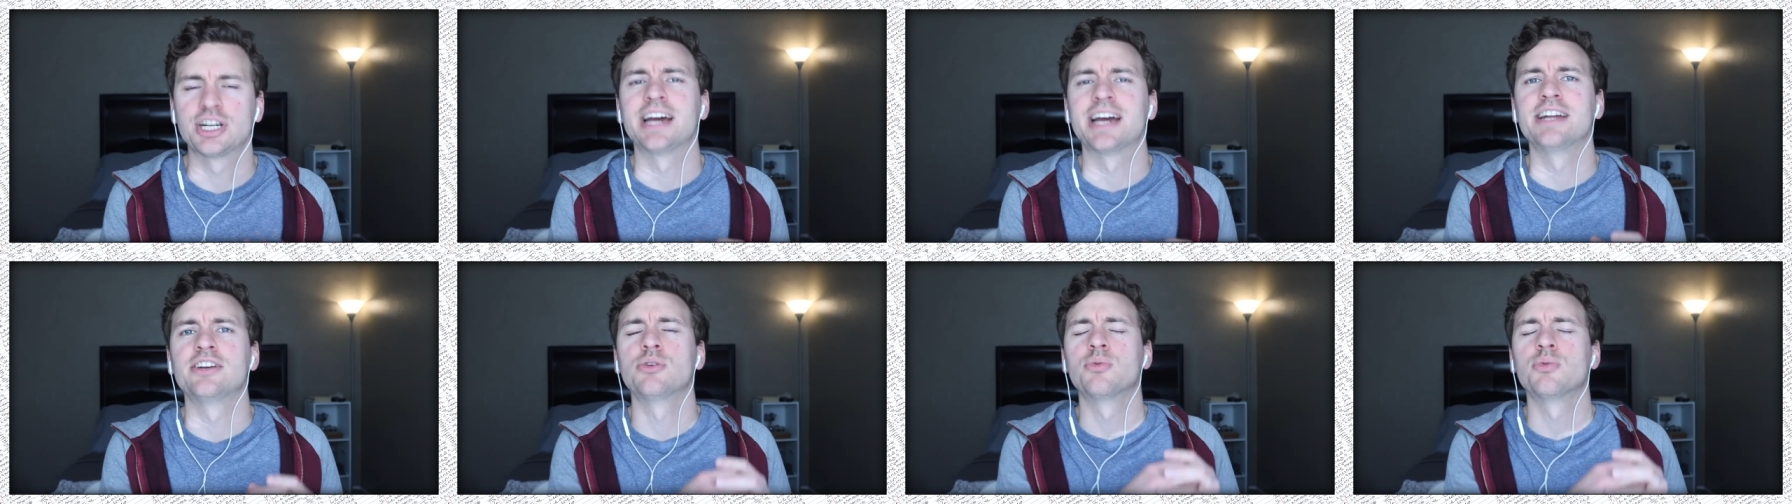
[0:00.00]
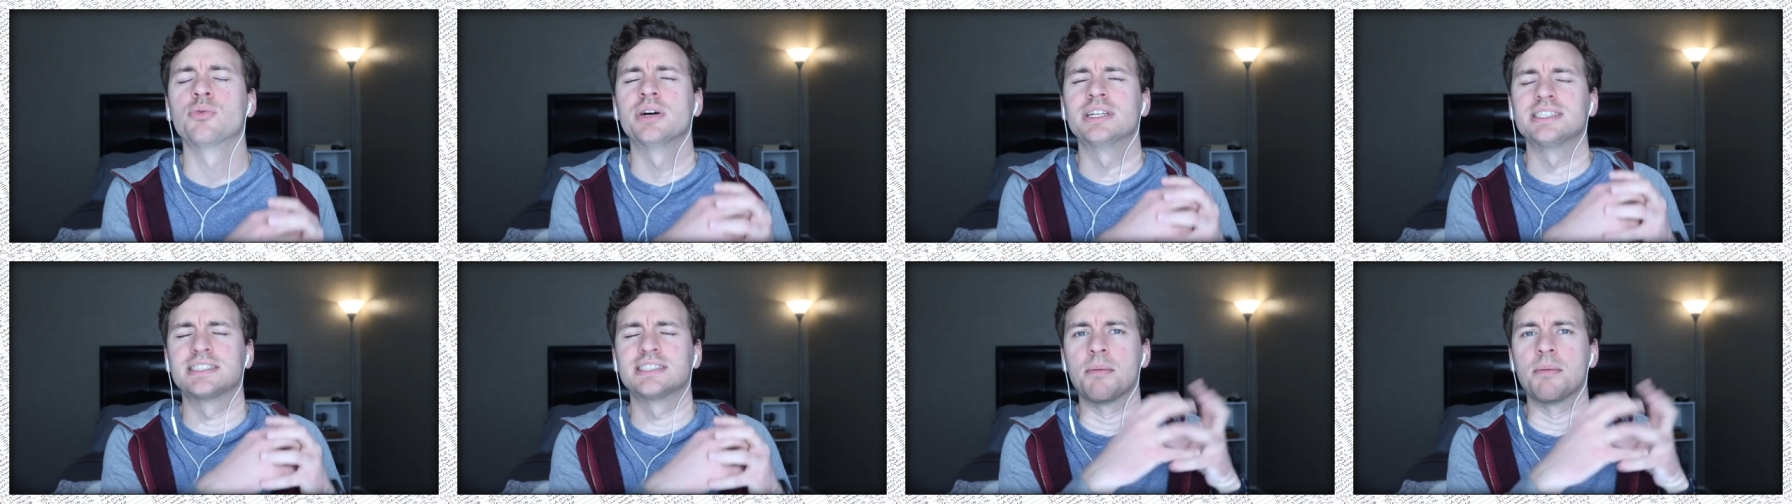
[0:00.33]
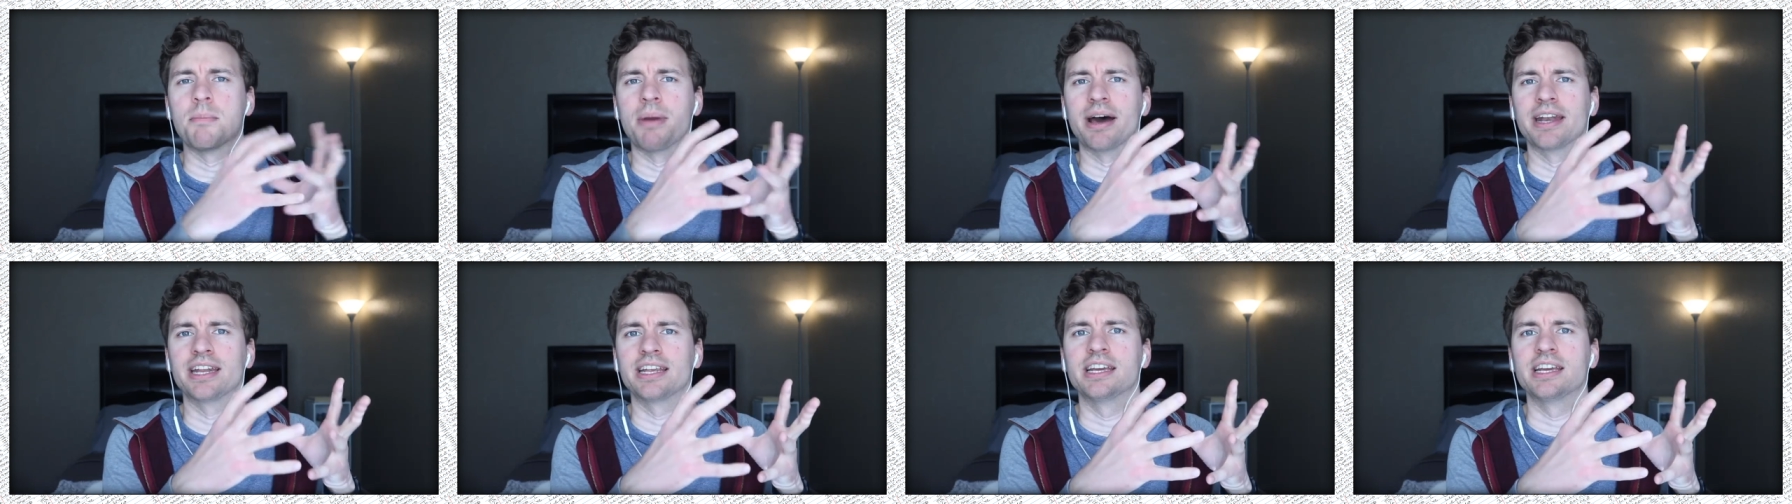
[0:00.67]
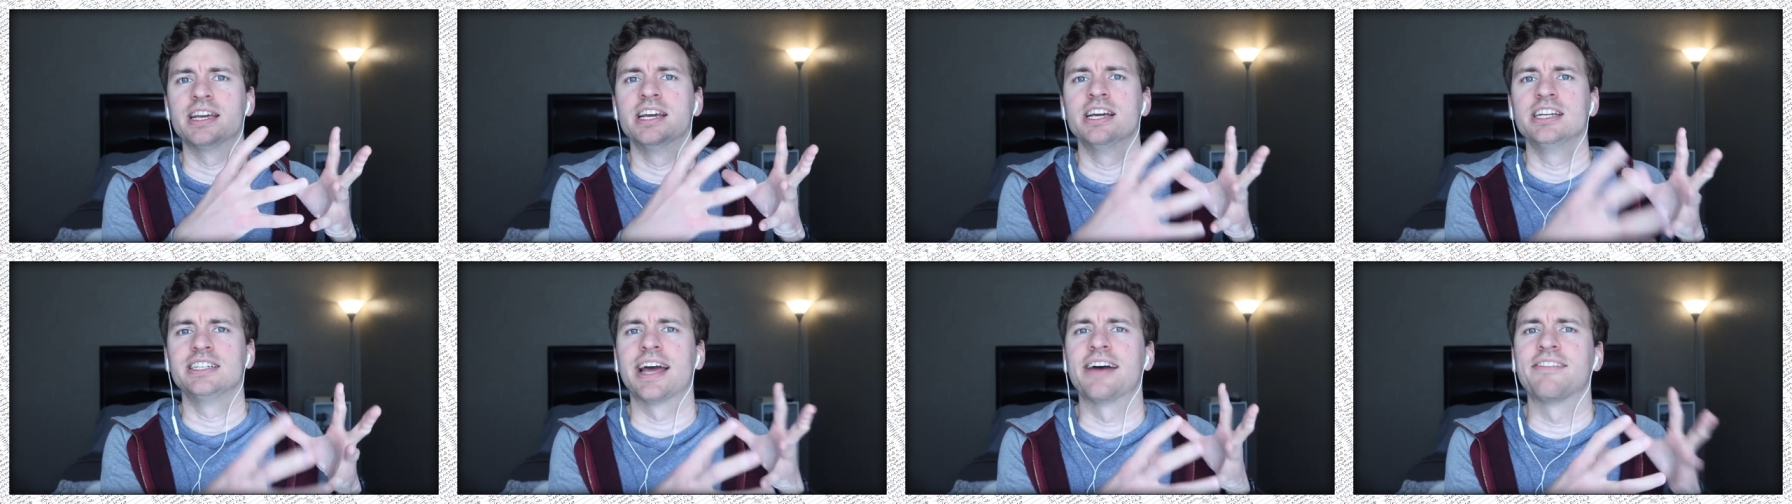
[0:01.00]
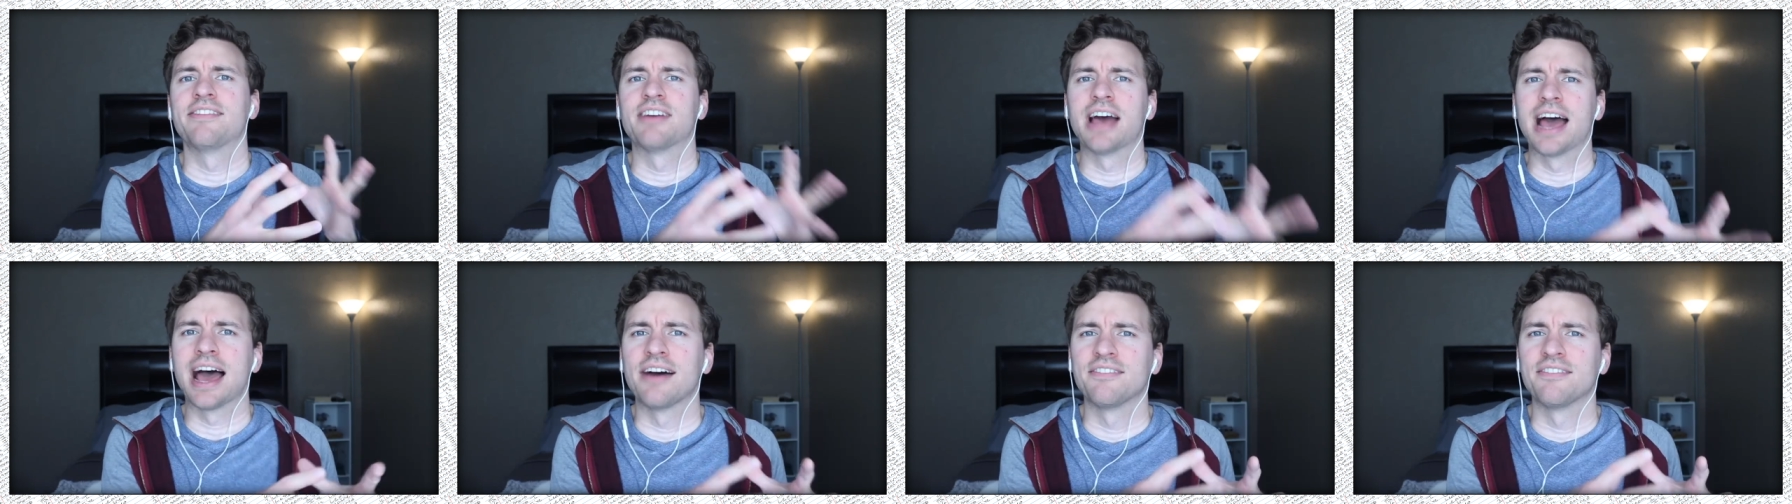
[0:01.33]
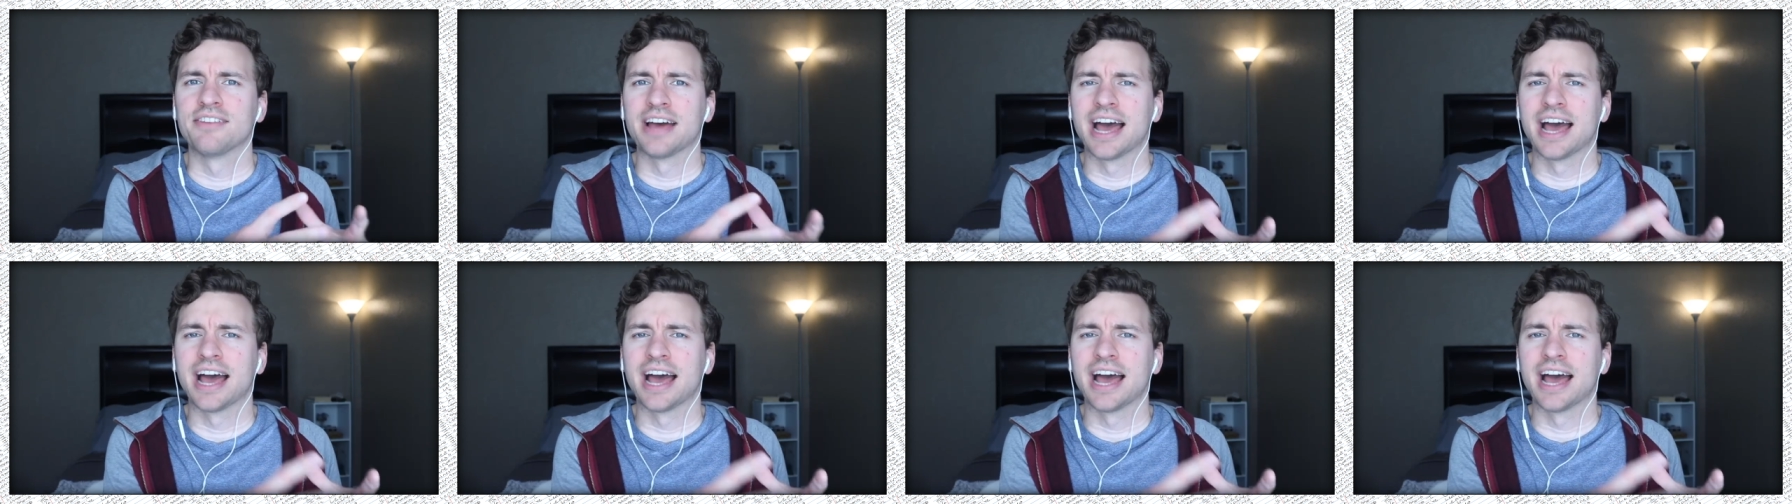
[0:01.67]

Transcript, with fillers: I don't want somebody to have, have